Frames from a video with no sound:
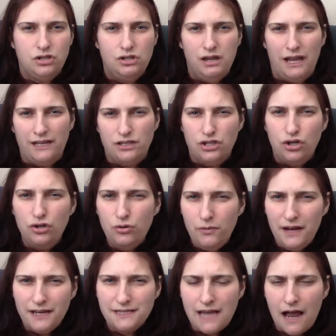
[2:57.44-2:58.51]
like 2
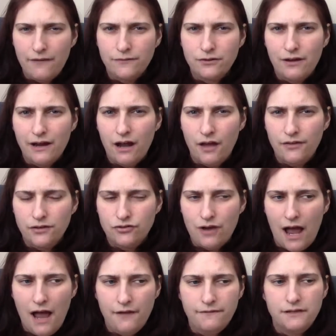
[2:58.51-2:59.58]
weeks after I got the
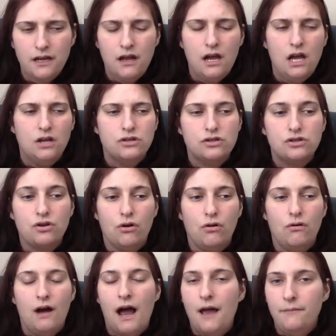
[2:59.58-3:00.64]
draft.
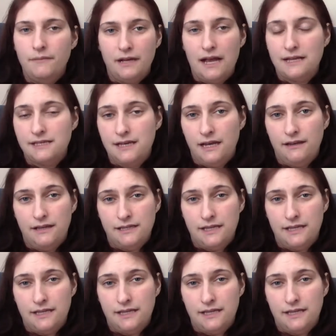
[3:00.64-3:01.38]
So I'm guessing the